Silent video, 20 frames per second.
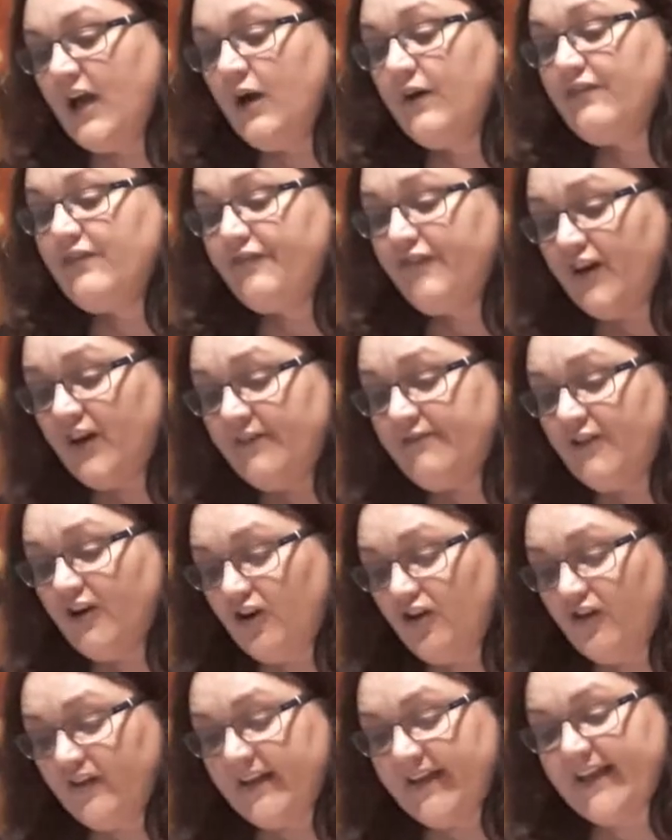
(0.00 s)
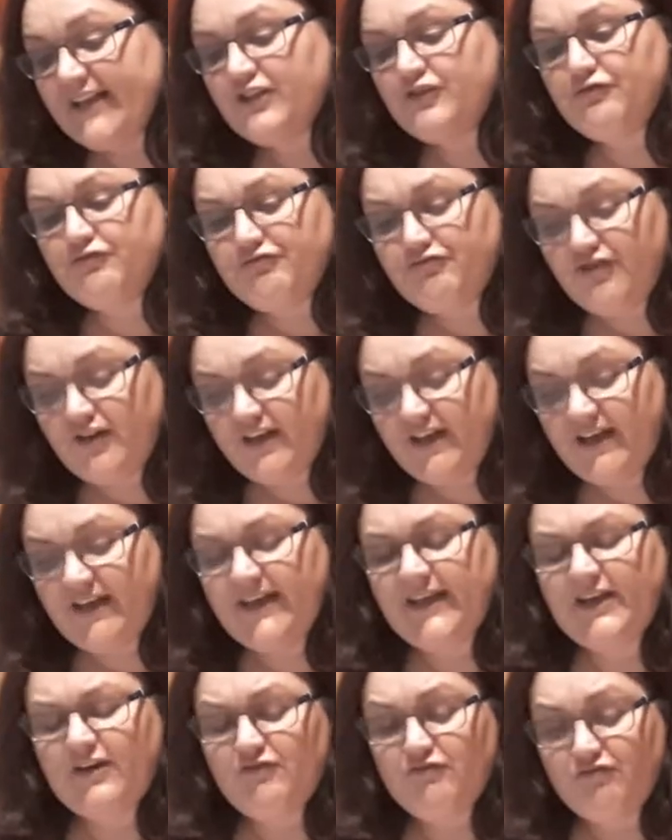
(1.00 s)
However, further along, it gets
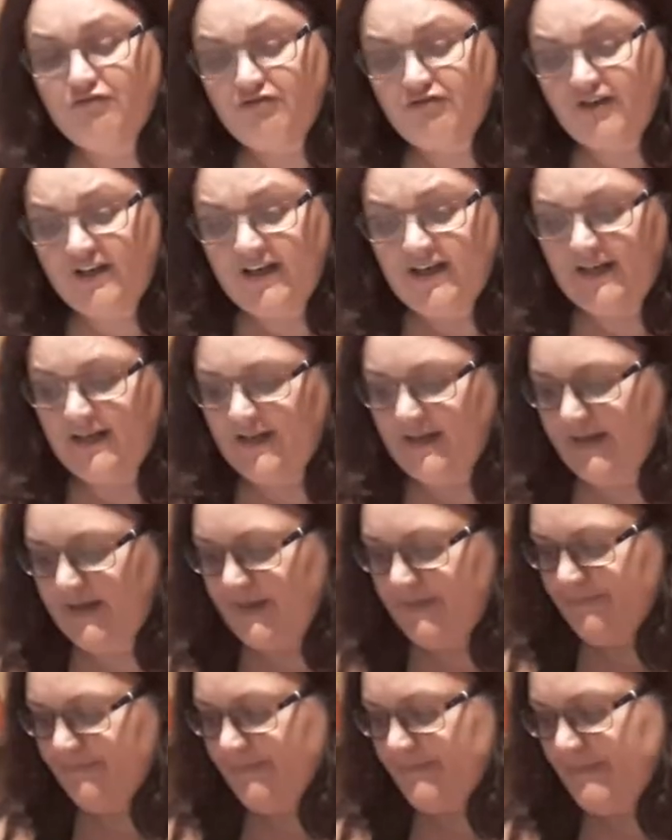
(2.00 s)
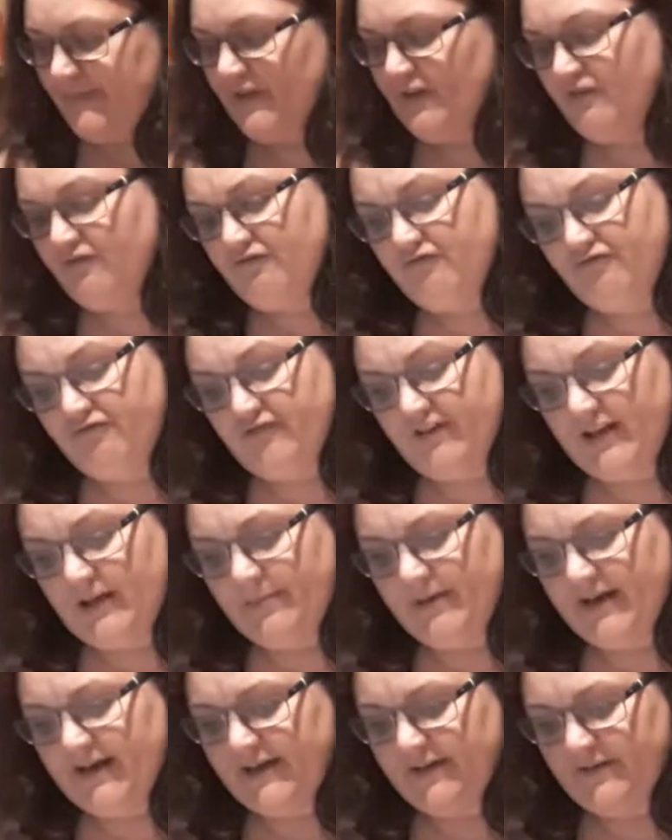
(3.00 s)
really, really,
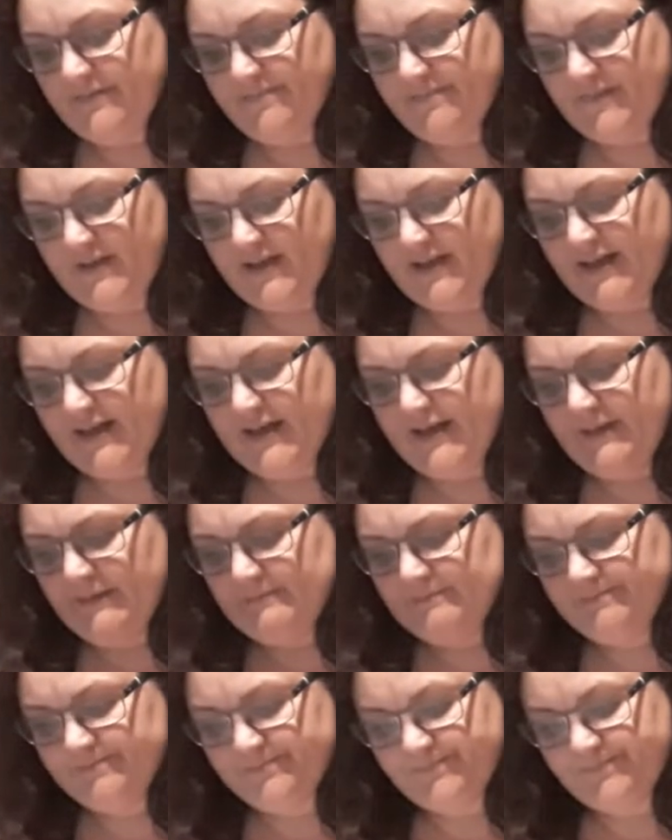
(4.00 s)
really bad. Okay?